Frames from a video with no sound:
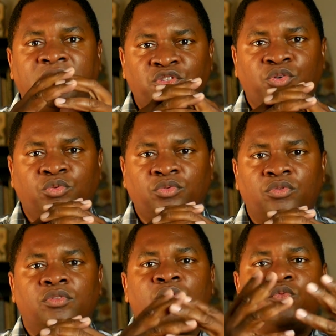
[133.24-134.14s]

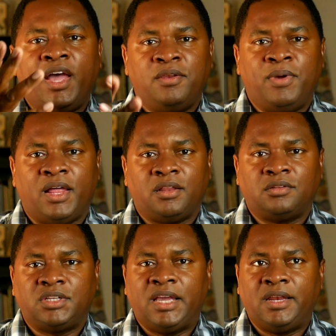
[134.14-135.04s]
tune the white
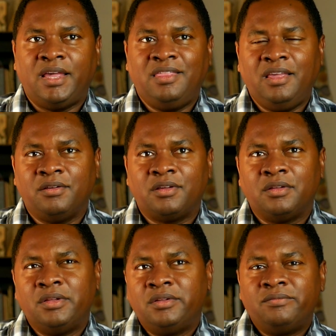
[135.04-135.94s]
balance. And I think
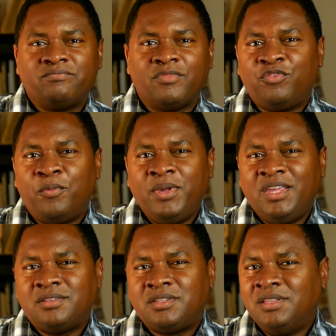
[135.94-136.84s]
for
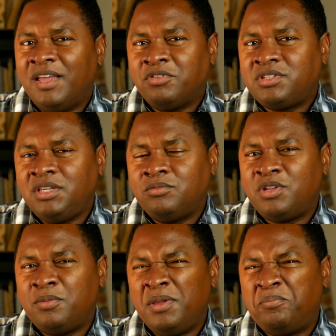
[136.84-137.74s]
me, it never seems
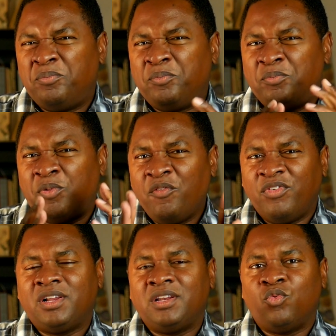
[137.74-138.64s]
to be
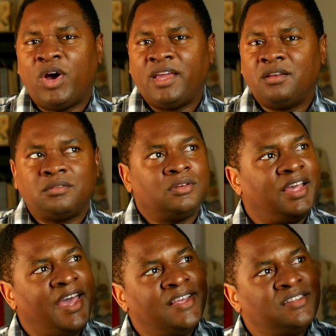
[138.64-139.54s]
perfectly white
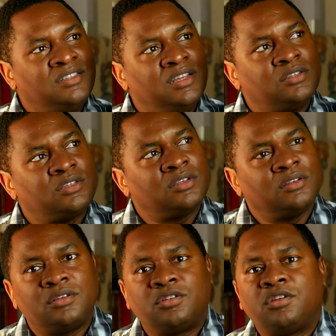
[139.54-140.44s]
as this
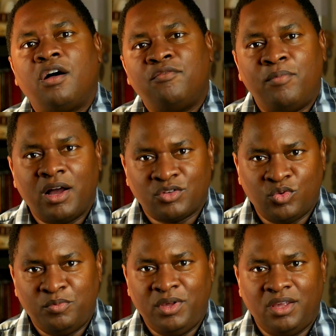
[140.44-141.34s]
softbox
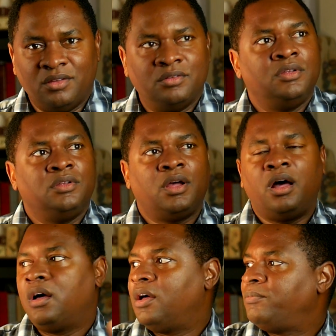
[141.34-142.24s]
would be.
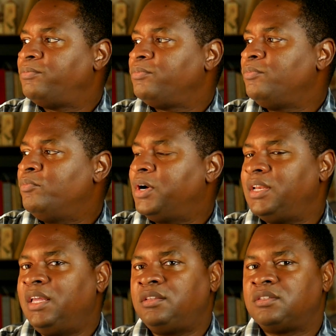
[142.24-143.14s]

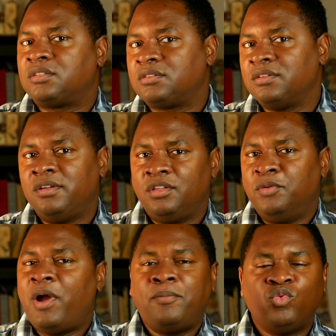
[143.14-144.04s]
But you
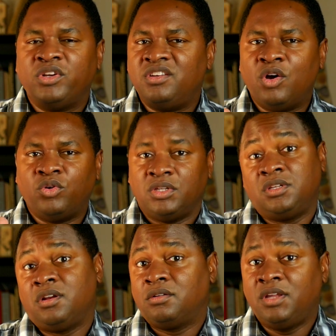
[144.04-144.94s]
probably wouldn't notice
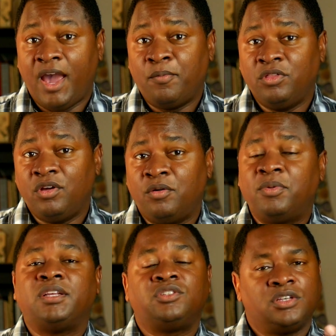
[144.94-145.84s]
it on camera though,
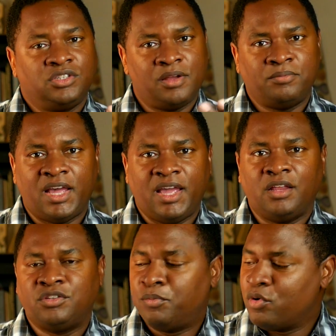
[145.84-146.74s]
but it's just something I
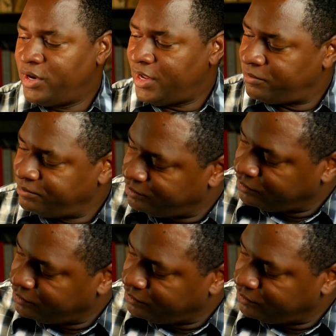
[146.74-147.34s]
had to point out.